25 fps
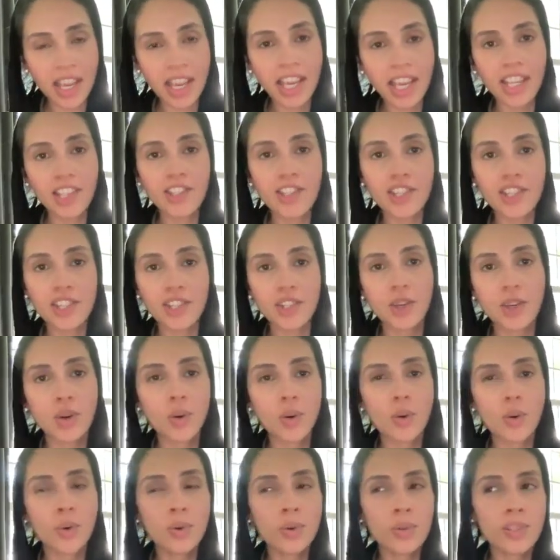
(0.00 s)
It's just
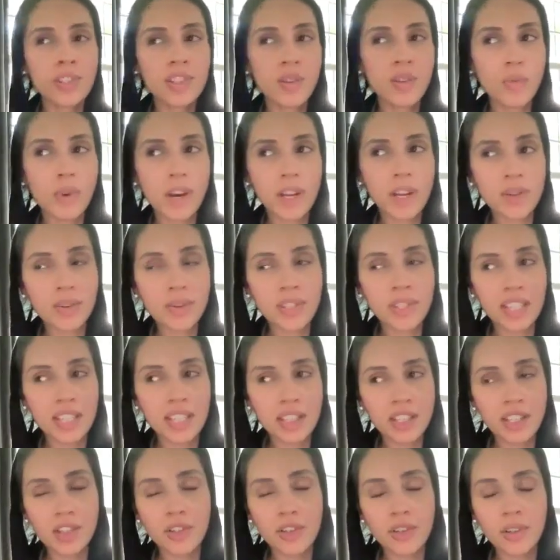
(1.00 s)
who's the one who's in
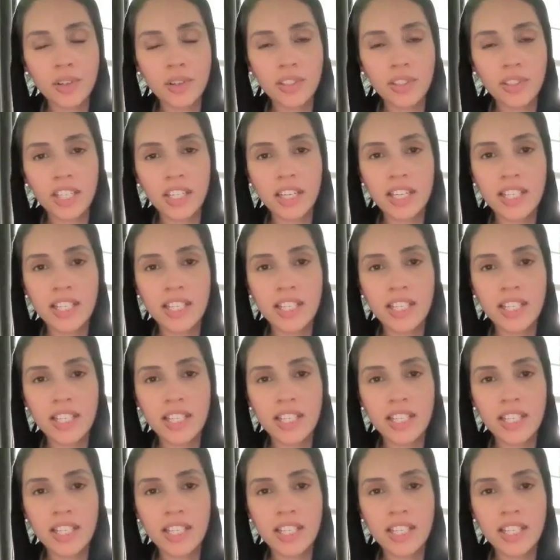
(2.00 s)
control there?